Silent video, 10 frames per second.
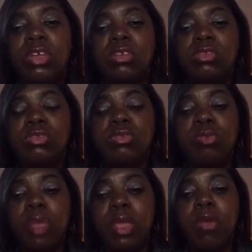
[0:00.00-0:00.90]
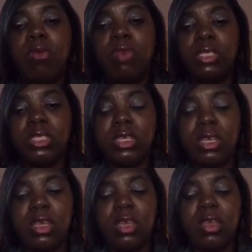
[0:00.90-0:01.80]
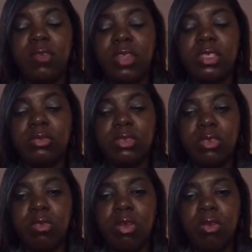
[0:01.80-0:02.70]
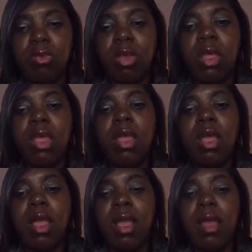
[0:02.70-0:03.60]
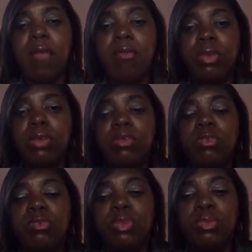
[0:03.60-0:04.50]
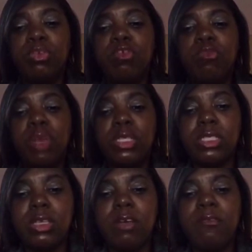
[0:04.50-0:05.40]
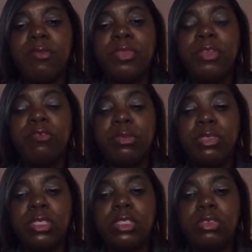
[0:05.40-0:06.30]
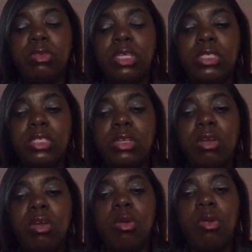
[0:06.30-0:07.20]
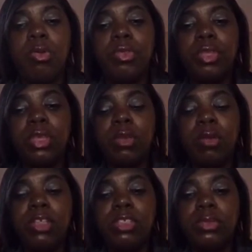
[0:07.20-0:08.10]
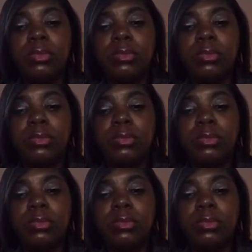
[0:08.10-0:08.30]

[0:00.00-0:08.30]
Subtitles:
too well. Once again, if that's what's going on, I will remove myself from the situation or the equation.